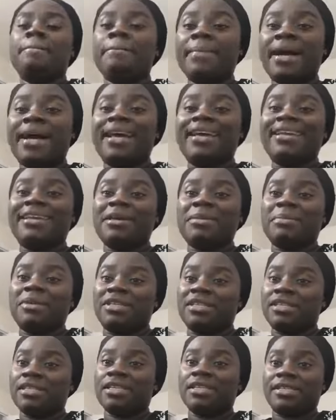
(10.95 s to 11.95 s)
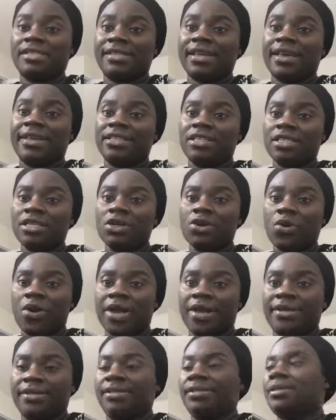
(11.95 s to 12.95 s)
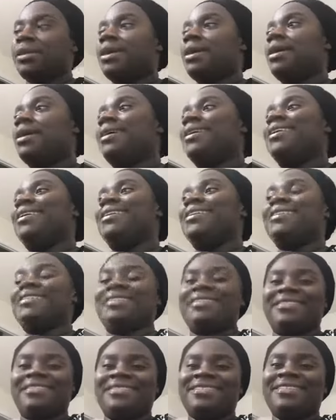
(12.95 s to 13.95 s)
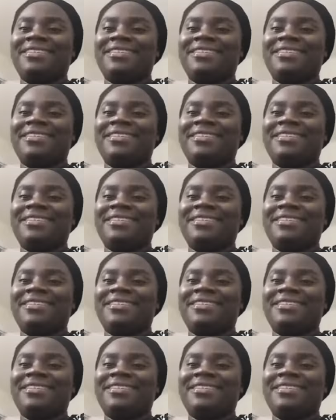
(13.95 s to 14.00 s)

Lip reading: My name is Saint Grace, and